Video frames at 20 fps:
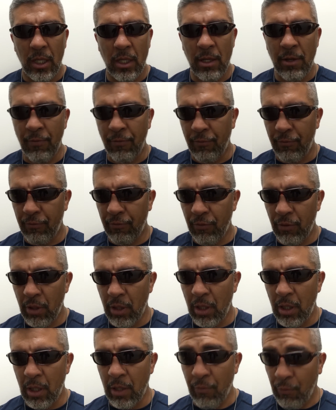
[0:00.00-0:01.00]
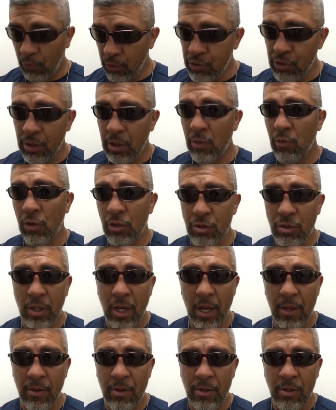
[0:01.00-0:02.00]
if if we're still gonna work
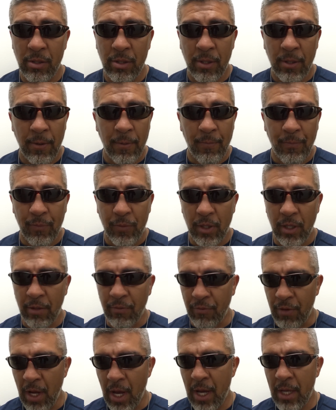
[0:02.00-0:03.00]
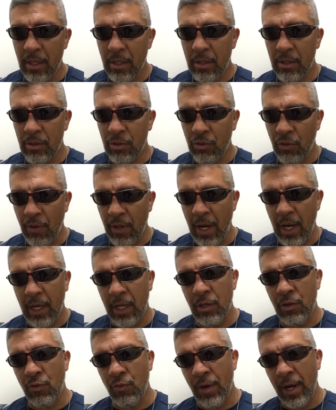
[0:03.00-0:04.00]
together. If not, so that I
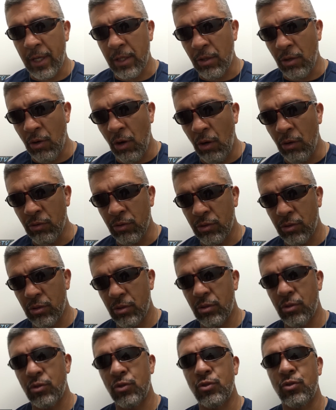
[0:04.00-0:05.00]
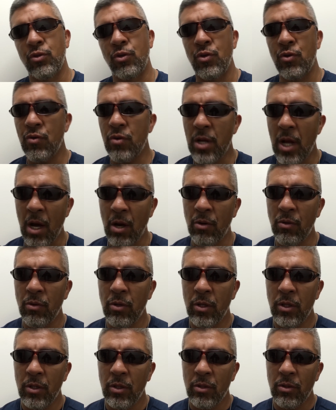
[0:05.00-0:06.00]
can direct the calls to you now,
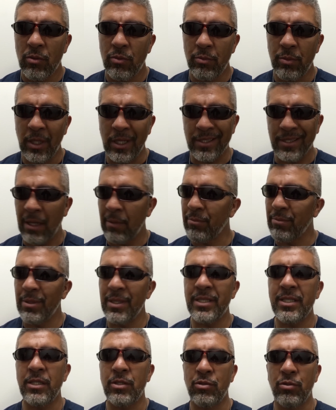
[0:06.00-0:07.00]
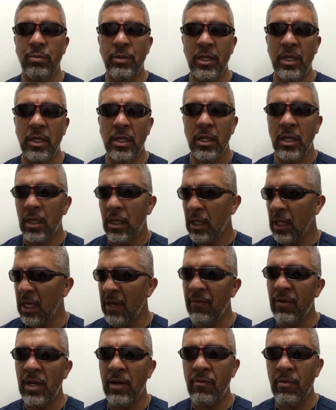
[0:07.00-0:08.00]
because I'm busy to be
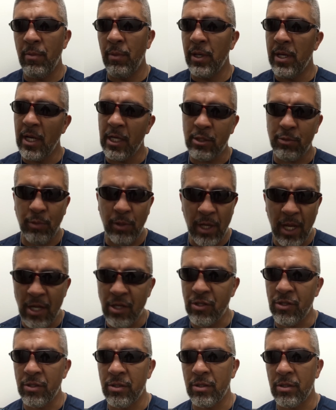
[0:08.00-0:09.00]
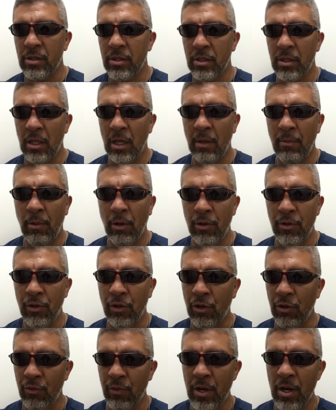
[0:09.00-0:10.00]
giving everybody explanations about
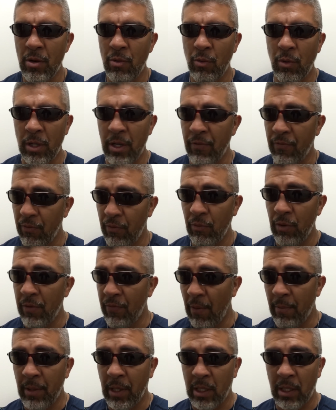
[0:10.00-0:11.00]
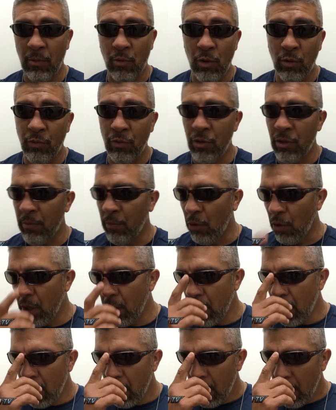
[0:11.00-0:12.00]
your career when if, if I'm not gonna work with you anymore.
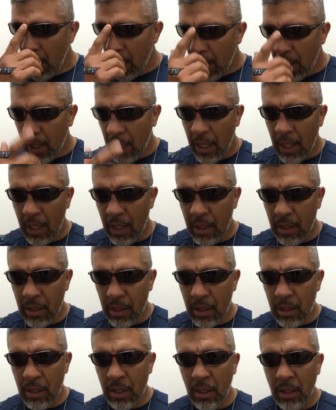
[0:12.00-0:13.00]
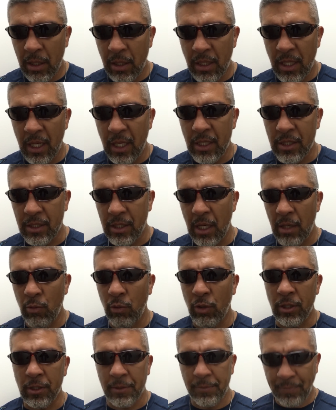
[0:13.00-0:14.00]
And the, the thing he said
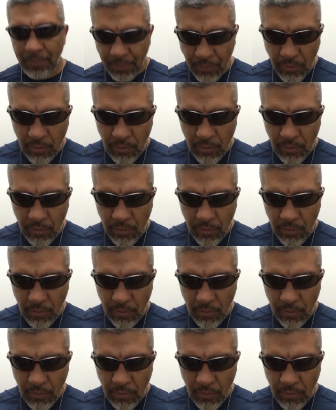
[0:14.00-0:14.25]
was,